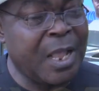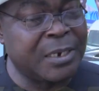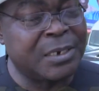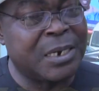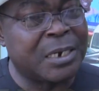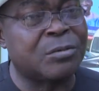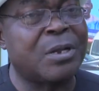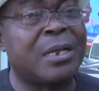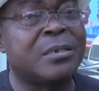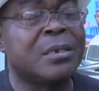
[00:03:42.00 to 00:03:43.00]
that the
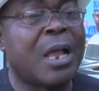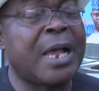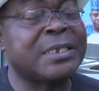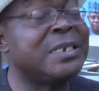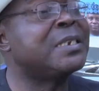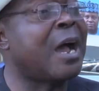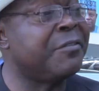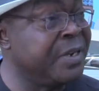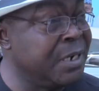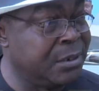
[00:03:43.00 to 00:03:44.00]
national has
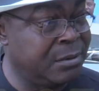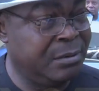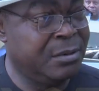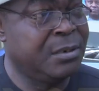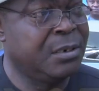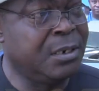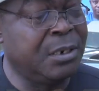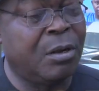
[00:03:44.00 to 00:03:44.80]
intervened in